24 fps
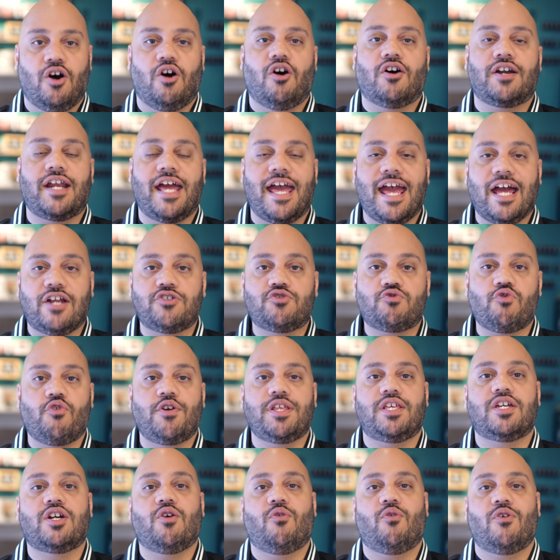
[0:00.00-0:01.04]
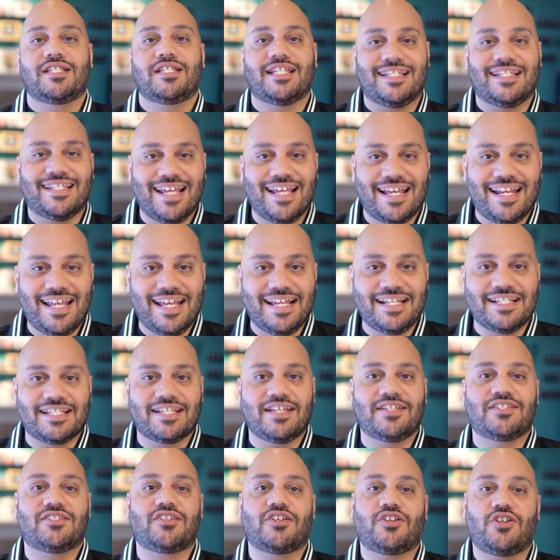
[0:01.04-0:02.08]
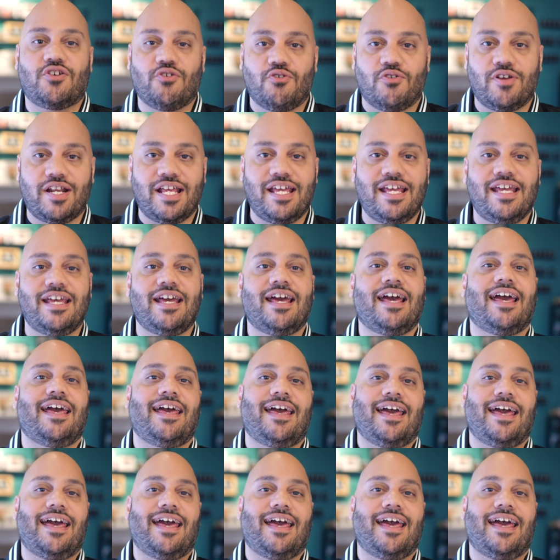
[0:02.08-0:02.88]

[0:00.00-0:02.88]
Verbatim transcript: On Android, you go into settings, security,